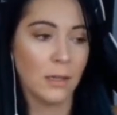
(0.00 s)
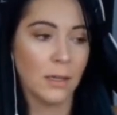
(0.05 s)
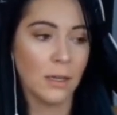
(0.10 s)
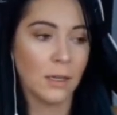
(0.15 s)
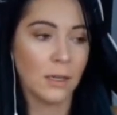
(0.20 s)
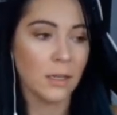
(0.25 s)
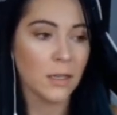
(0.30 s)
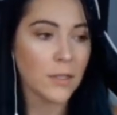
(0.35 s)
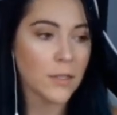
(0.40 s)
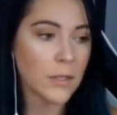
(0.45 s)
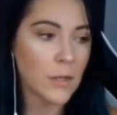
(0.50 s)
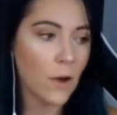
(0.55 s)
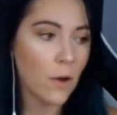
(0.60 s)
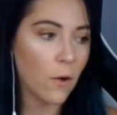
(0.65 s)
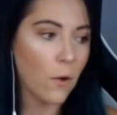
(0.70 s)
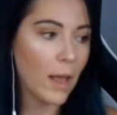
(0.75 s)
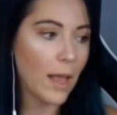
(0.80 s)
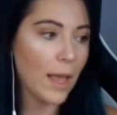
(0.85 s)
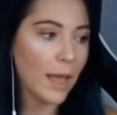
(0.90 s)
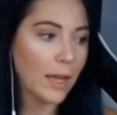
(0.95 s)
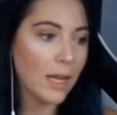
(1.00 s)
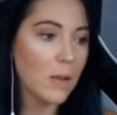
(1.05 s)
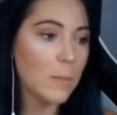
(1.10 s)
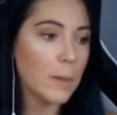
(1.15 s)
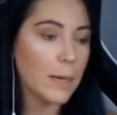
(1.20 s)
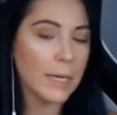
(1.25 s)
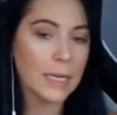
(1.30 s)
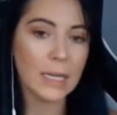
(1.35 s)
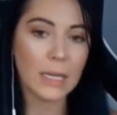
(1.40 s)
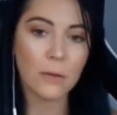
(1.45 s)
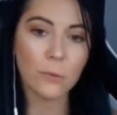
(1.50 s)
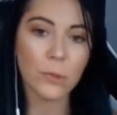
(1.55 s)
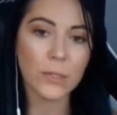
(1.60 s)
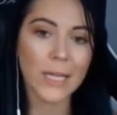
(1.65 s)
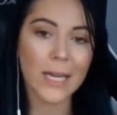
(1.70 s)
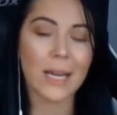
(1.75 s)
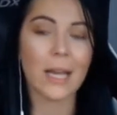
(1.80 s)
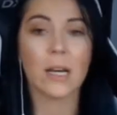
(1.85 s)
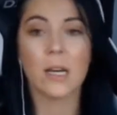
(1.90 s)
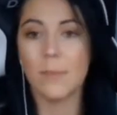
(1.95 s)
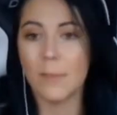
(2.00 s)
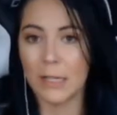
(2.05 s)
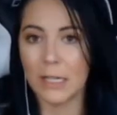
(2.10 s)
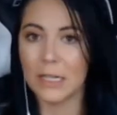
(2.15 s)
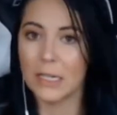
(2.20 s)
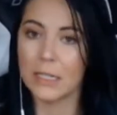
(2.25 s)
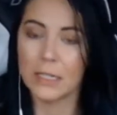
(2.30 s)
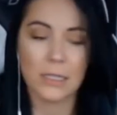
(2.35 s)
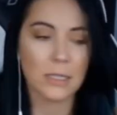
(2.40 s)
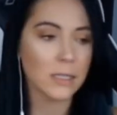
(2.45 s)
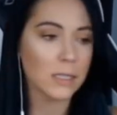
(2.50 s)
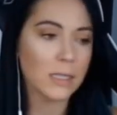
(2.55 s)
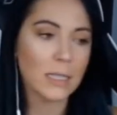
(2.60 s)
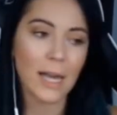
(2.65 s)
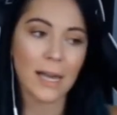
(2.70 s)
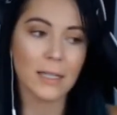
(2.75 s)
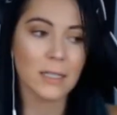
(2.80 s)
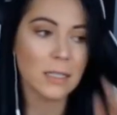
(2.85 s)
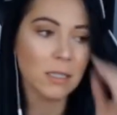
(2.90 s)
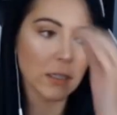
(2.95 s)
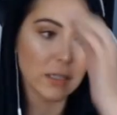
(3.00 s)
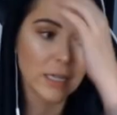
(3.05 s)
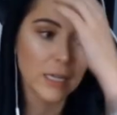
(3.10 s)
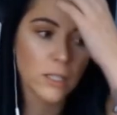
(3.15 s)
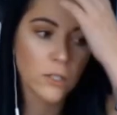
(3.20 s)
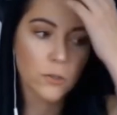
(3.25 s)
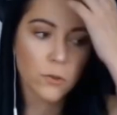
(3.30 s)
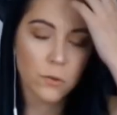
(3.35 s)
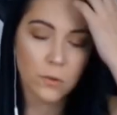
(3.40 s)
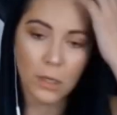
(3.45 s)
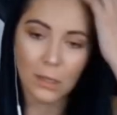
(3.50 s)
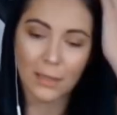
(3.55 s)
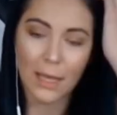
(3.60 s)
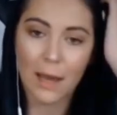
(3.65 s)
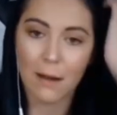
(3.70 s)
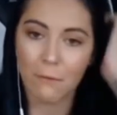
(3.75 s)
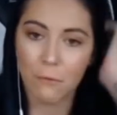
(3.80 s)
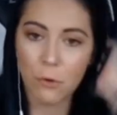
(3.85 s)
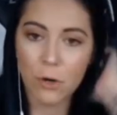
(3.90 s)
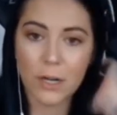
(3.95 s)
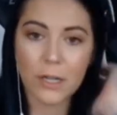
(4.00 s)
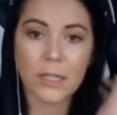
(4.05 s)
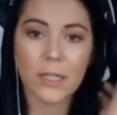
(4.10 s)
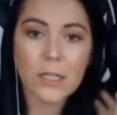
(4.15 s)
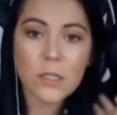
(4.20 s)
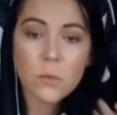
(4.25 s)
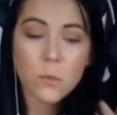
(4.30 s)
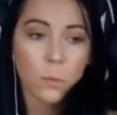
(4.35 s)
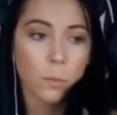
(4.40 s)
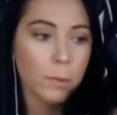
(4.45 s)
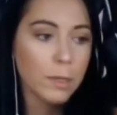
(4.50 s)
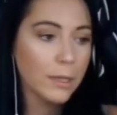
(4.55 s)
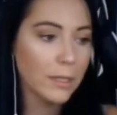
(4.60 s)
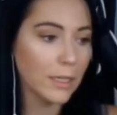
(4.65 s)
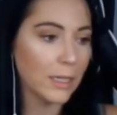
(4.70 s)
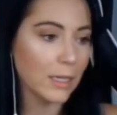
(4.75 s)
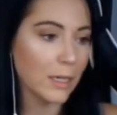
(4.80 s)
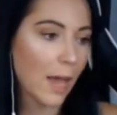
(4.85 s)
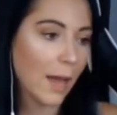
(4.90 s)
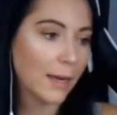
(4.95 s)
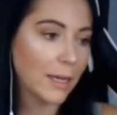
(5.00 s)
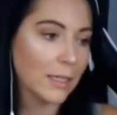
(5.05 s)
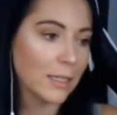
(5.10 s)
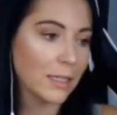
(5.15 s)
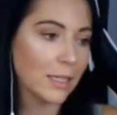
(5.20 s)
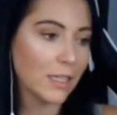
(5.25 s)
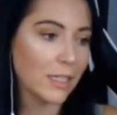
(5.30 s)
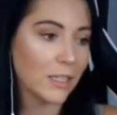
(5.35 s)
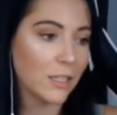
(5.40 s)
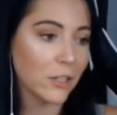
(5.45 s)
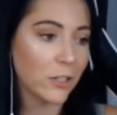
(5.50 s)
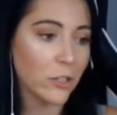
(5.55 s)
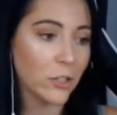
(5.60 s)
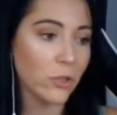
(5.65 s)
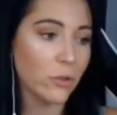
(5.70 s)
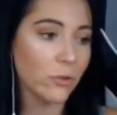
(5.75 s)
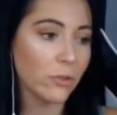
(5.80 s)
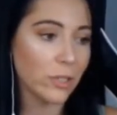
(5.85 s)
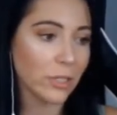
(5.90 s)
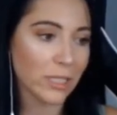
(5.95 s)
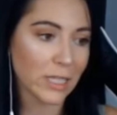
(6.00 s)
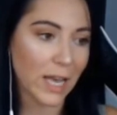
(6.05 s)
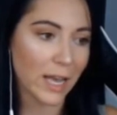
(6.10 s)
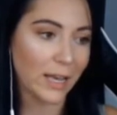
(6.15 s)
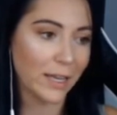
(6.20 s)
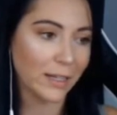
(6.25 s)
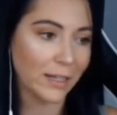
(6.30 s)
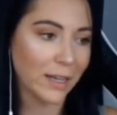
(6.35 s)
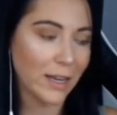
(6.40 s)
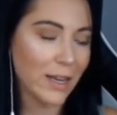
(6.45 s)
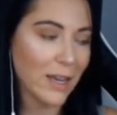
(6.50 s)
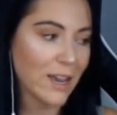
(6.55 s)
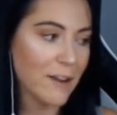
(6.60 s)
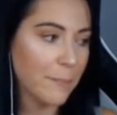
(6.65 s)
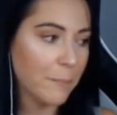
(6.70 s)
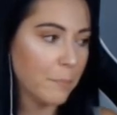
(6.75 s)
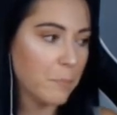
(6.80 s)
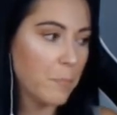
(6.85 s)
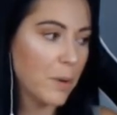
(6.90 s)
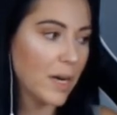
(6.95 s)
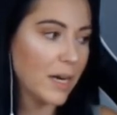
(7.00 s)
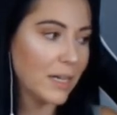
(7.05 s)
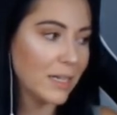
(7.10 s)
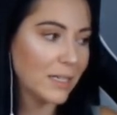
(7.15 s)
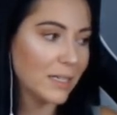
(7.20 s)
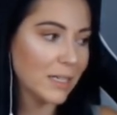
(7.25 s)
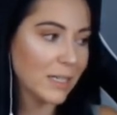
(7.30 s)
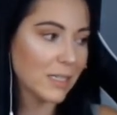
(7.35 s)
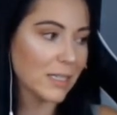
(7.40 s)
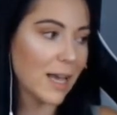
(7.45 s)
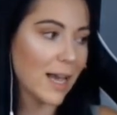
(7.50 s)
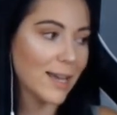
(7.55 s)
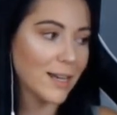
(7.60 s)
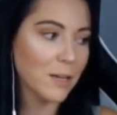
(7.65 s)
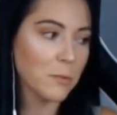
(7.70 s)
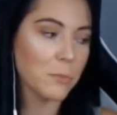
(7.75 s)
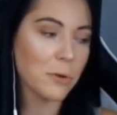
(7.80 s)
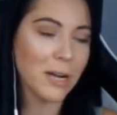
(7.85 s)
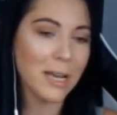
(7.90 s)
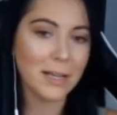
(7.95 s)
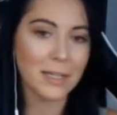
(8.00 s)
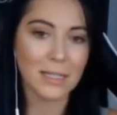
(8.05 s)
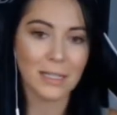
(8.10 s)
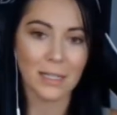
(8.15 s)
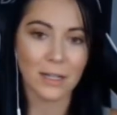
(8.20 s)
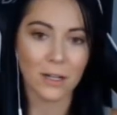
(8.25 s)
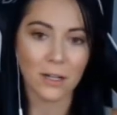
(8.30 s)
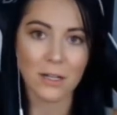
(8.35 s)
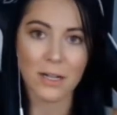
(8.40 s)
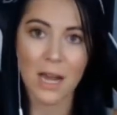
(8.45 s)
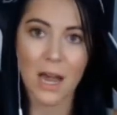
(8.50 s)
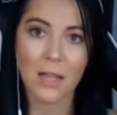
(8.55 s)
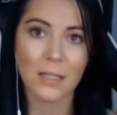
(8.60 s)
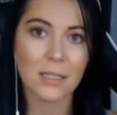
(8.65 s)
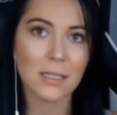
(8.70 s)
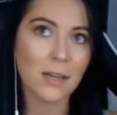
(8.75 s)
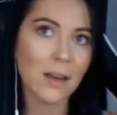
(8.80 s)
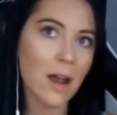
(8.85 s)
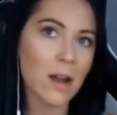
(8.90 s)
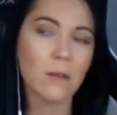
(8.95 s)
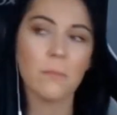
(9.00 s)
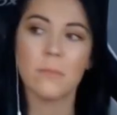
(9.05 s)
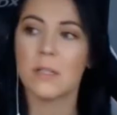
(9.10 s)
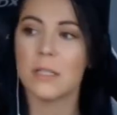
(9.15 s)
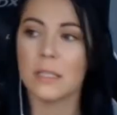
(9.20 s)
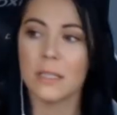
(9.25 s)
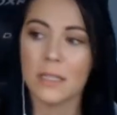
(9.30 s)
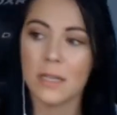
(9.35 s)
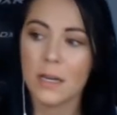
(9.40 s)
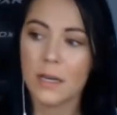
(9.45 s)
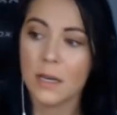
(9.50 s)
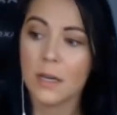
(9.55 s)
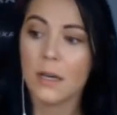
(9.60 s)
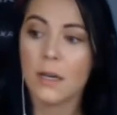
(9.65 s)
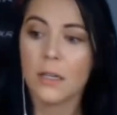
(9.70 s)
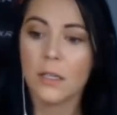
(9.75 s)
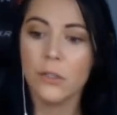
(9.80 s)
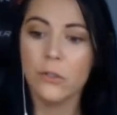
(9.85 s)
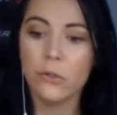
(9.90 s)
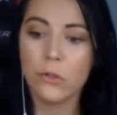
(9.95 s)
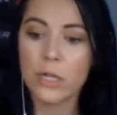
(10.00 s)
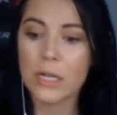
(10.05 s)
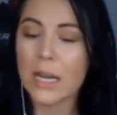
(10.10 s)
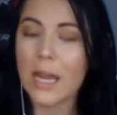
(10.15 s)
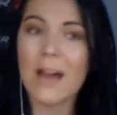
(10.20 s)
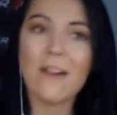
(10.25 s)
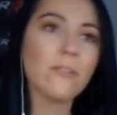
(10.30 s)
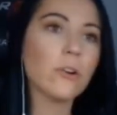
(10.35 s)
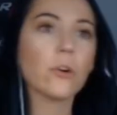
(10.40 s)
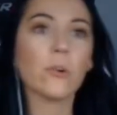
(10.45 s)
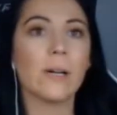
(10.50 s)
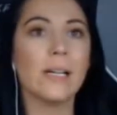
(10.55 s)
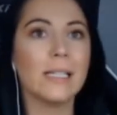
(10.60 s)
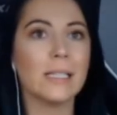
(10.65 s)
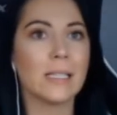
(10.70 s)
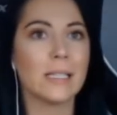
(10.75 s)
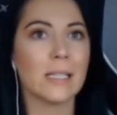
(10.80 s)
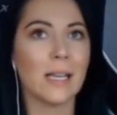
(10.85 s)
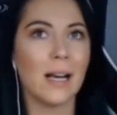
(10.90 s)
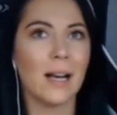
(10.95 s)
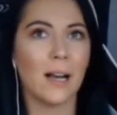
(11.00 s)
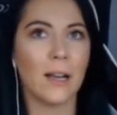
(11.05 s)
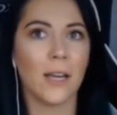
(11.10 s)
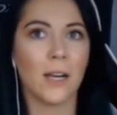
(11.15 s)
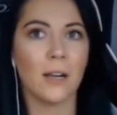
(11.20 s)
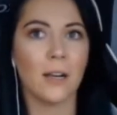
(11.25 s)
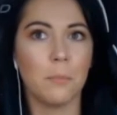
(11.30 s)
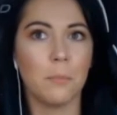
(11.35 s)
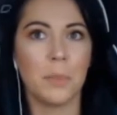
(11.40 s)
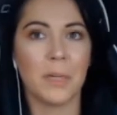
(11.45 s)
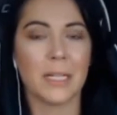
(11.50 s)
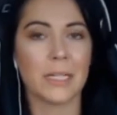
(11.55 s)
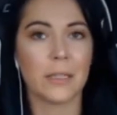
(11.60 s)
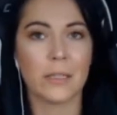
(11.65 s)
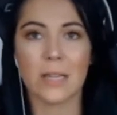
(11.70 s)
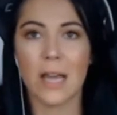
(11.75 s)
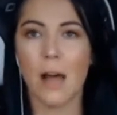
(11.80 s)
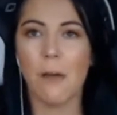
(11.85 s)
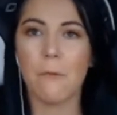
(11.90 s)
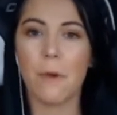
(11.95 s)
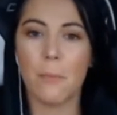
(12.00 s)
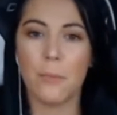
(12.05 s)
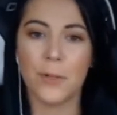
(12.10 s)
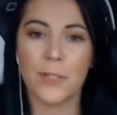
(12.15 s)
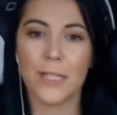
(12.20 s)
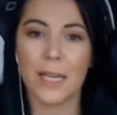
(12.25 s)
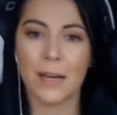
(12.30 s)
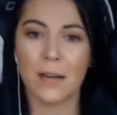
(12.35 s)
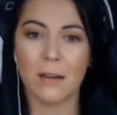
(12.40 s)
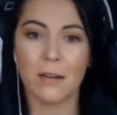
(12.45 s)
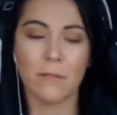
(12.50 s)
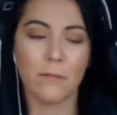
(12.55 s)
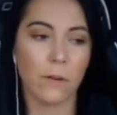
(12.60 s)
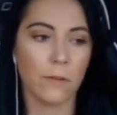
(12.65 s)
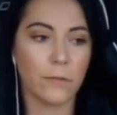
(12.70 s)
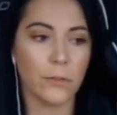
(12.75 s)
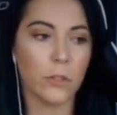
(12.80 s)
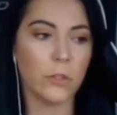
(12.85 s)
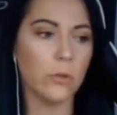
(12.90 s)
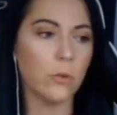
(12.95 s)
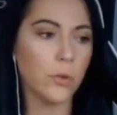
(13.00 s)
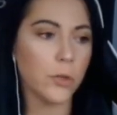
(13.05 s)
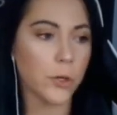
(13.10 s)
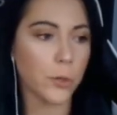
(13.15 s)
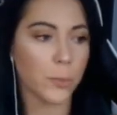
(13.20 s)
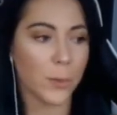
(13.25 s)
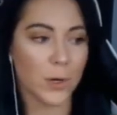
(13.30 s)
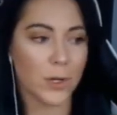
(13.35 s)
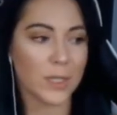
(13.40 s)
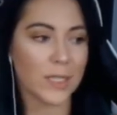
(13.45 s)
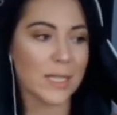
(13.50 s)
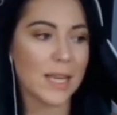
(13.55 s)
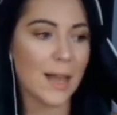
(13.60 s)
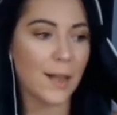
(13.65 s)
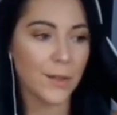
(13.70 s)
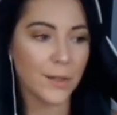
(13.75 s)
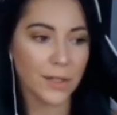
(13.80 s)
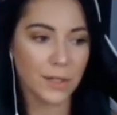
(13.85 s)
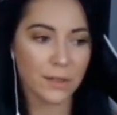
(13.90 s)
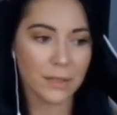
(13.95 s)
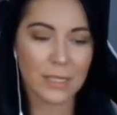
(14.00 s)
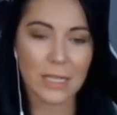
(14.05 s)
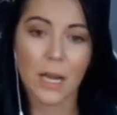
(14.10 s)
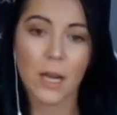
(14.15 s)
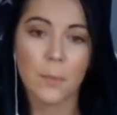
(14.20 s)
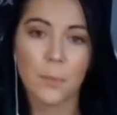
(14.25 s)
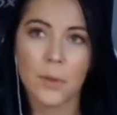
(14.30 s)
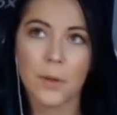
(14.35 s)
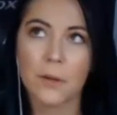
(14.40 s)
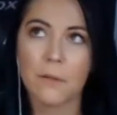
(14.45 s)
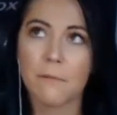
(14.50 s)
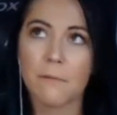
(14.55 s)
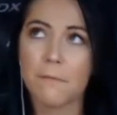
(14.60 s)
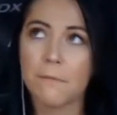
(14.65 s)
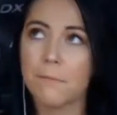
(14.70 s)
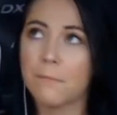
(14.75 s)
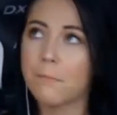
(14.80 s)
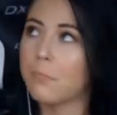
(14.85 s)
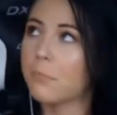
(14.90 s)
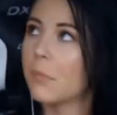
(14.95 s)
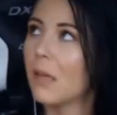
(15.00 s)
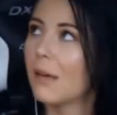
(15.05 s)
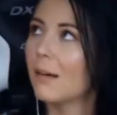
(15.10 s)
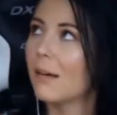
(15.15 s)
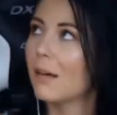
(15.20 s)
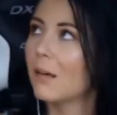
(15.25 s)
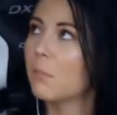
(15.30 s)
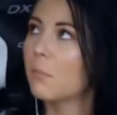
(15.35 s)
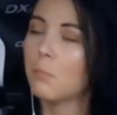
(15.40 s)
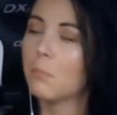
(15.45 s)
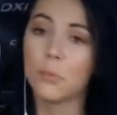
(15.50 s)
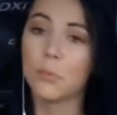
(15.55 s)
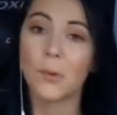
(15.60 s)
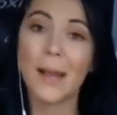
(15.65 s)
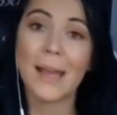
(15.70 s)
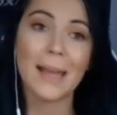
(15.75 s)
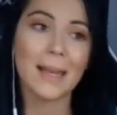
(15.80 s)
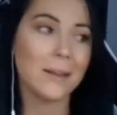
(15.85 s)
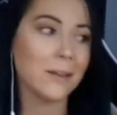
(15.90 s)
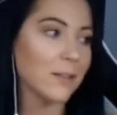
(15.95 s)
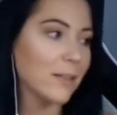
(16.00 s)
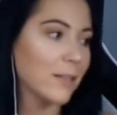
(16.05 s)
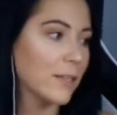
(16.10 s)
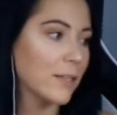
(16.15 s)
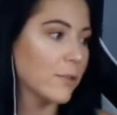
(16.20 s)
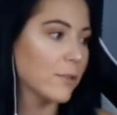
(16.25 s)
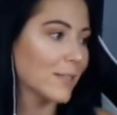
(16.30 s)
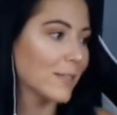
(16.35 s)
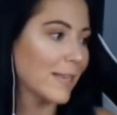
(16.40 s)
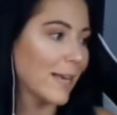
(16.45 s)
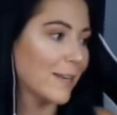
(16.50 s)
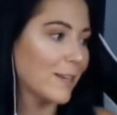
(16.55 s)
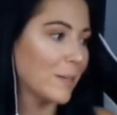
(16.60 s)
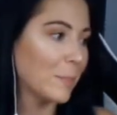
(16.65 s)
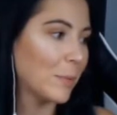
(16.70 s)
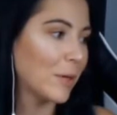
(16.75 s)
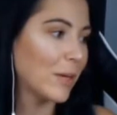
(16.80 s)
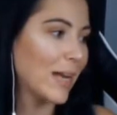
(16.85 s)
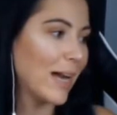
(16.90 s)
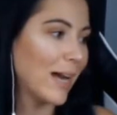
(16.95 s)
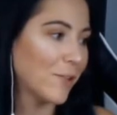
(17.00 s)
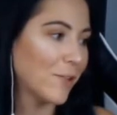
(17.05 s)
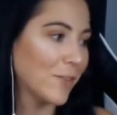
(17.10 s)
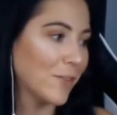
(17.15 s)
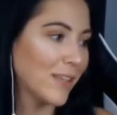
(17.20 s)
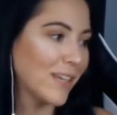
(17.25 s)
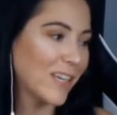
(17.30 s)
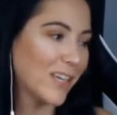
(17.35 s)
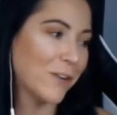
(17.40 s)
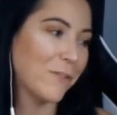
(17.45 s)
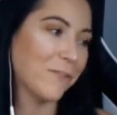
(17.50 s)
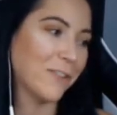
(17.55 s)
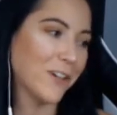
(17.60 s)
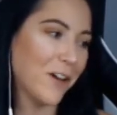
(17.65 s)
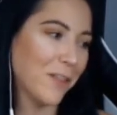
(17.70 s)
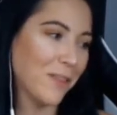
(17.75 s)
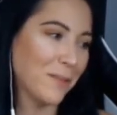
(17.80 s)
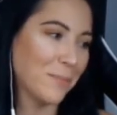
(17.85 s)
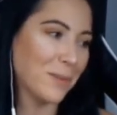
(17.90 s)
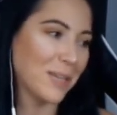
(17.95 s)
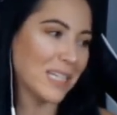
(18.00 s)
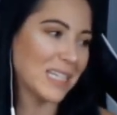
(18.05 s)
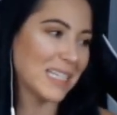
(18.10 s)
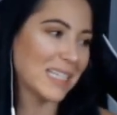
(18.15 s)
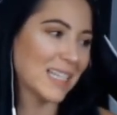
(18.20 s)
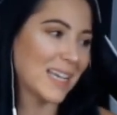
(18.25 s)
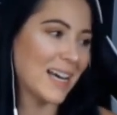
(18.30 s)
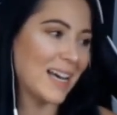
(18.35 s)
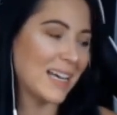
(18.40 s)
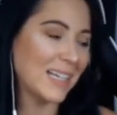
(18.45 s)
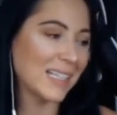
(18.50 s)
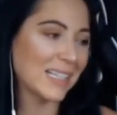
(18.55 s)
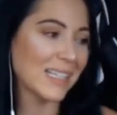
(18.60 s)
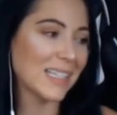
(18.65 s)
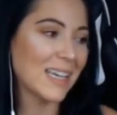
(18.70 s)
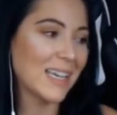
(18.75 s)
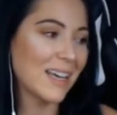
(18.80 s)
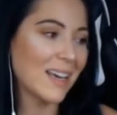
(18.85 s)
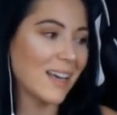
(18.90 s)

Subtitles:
So anybody, well, not anybody, because design still takes a lot of work. It's really not easy to do design. But design and branding are not synonymous. You can have a great design, it's not representative of you, your personality, the type of brand that you intend to put out. Thank you for all the biddies, guys.